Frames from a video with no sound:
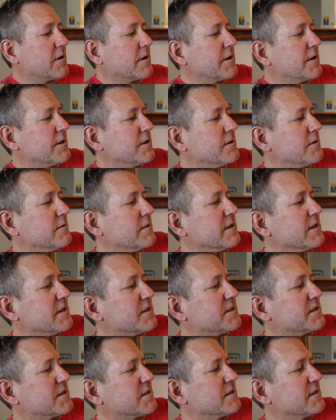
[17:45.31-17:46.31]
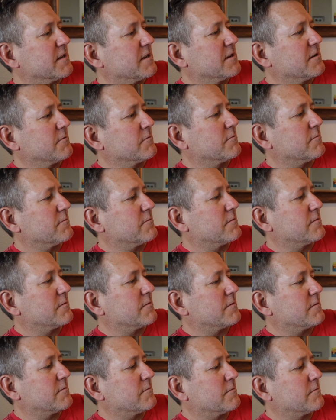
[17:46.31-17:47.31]
going to do this.
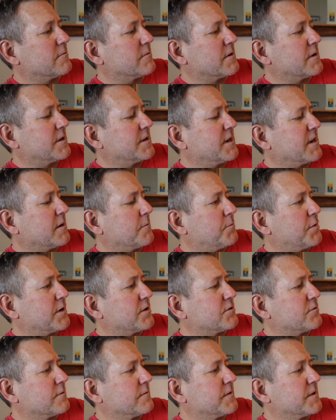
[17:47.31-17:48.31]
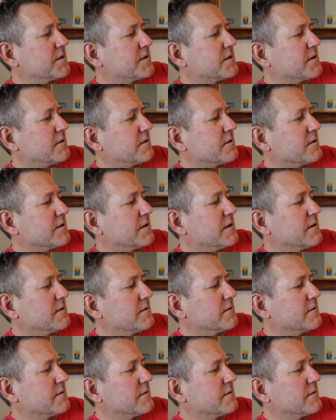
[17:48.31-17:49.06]
I'm going to take a picture of this card.